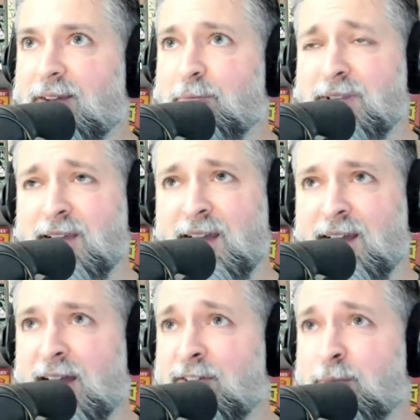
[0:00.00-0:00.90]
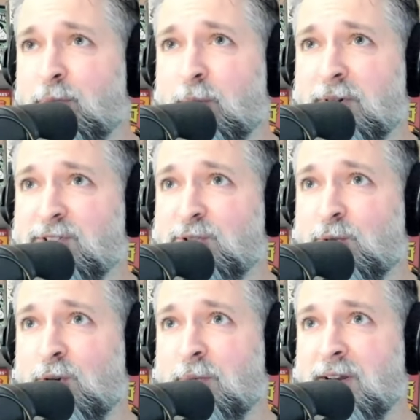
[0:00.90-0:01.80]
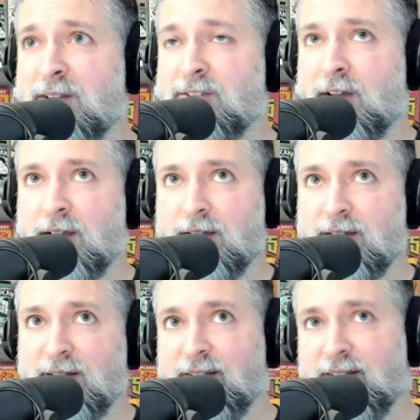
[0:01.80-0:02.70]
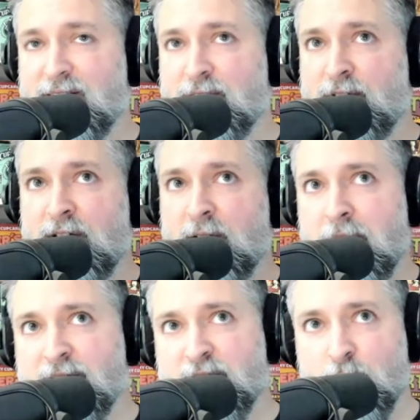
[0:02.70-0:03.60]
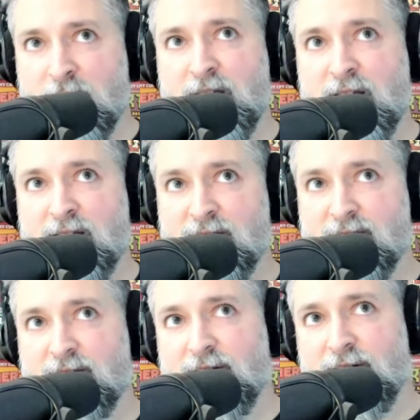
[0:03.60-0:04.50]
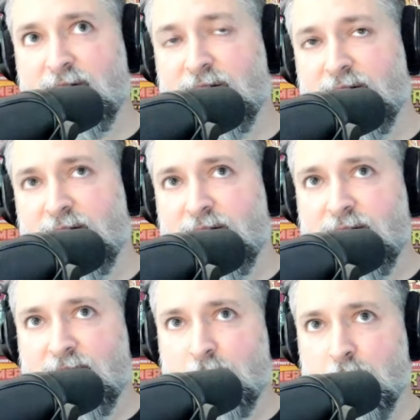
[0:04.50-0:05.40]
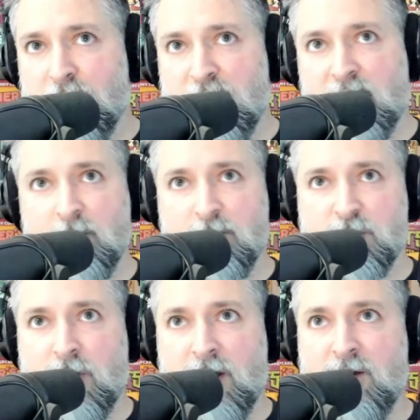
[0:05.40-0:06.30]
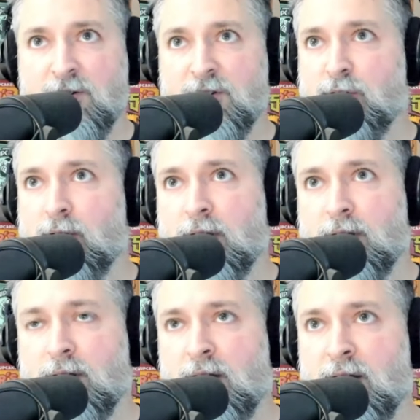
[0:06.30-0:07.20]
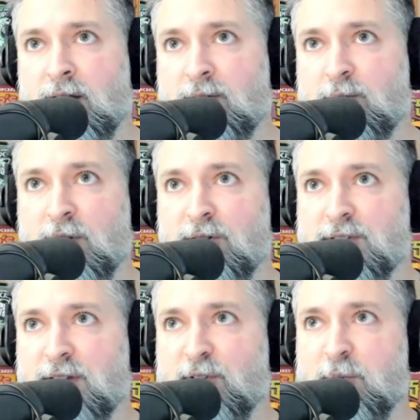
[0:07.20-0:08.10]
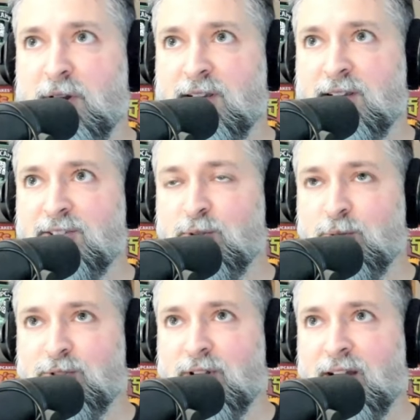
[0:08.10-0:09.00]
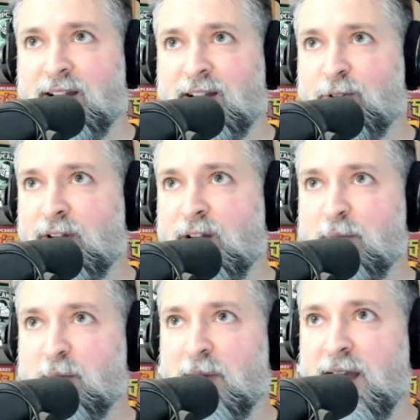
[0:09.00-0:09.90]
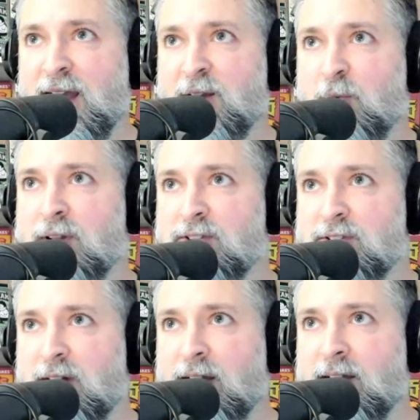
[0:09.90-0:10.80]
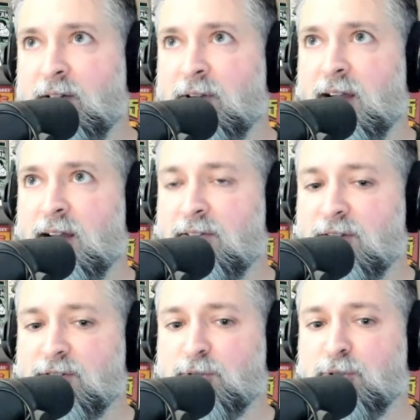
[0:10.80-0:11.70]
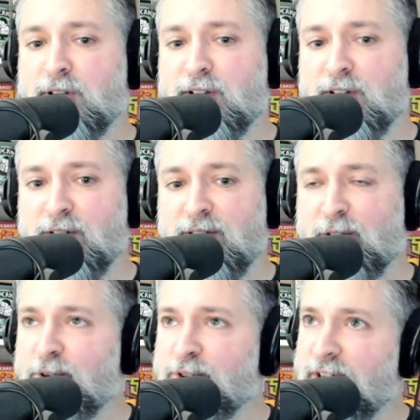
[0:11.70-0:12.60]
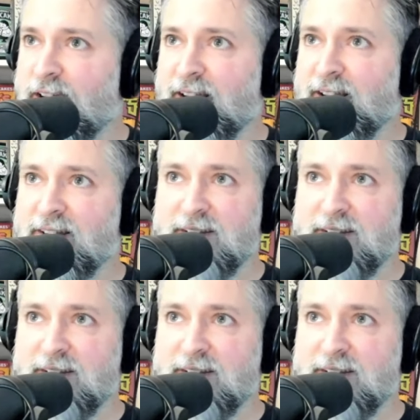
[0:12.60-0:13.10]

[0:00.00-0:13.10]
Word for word: but yeah, having a permanent store, I mean, it's like, you've got an amazing weekend. Monday comes around and you're like, God, where is everybody? Tuesday, are they coming back? Wednesday, okay, things are looking good. Thursday,